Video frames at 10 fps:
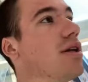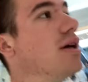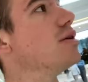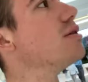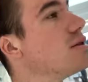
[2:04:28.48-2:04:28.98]

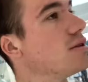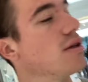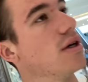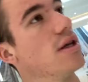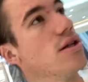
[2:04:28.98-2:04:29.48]
now,
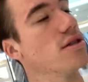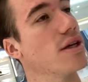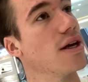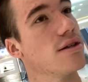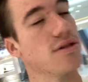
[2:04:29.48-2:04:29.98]
so I need to
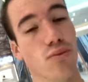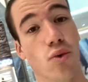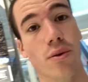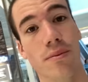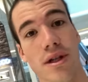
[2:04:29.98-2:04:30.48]
get some
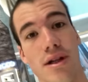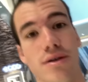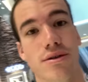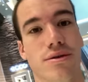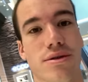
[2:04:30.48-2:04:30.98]
warm
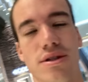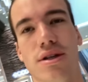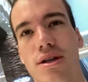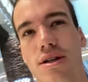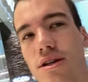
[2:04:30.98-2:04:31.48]
clothes.
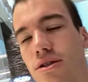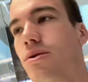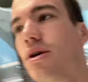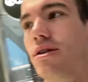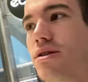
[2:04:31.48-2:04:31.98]
And that's
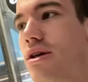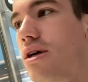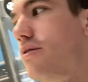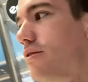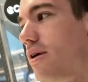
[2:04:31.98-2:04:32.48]
why today
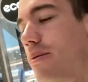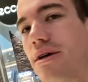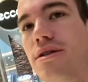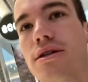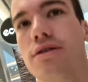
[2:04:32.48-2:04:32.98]
I find
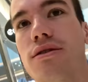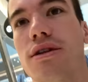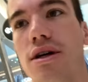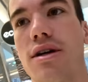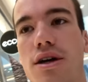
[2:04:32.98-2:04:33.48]
myself in a